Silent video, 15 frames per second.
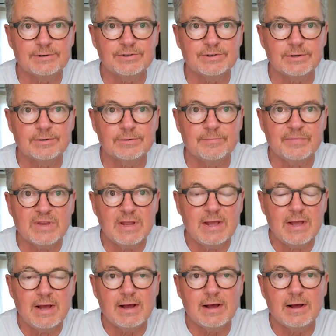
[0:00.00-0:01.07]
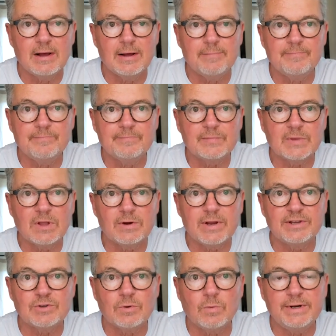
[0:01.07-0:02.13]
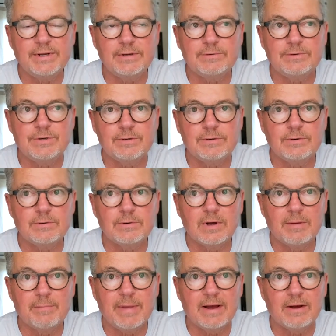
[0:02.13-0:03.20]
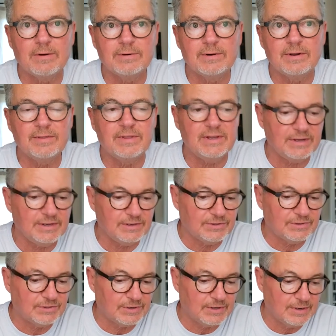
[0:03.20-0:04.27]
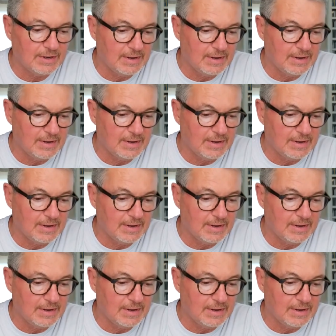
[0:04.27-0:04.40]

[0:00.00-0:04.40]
So, okay, so what do you do about these